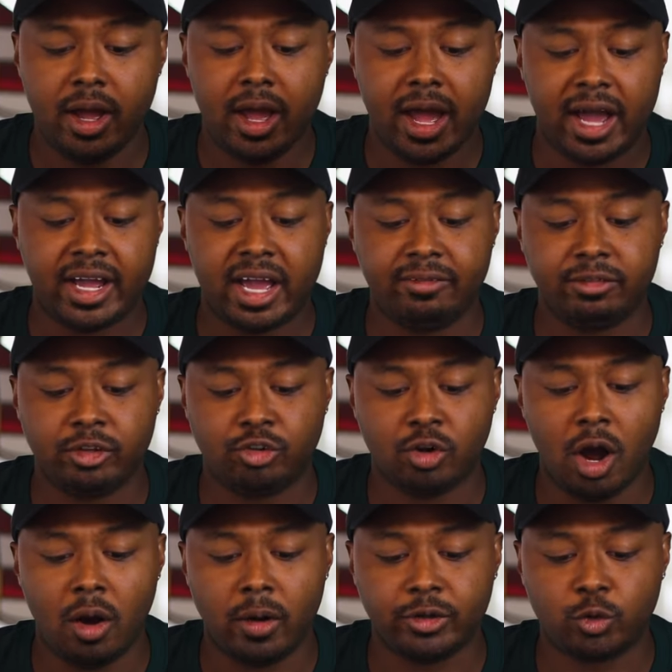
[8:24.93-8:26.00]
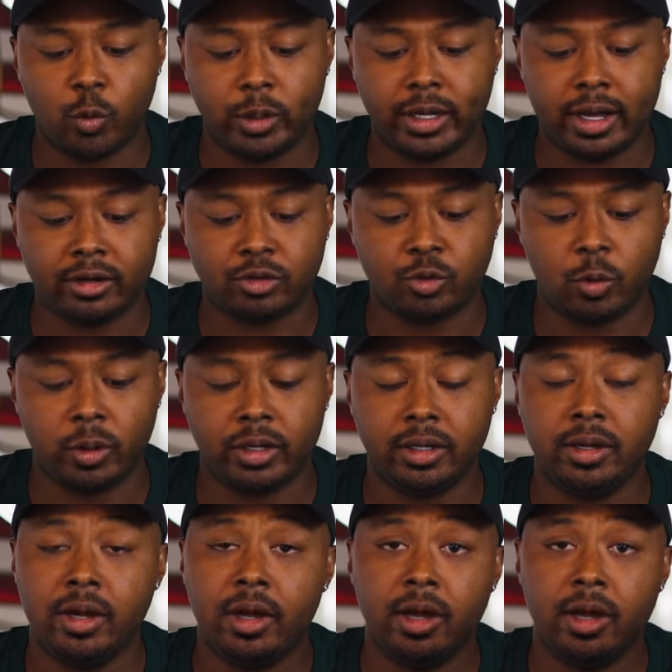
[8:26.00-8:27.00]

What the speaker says: I gave the draw a 20 out of 20.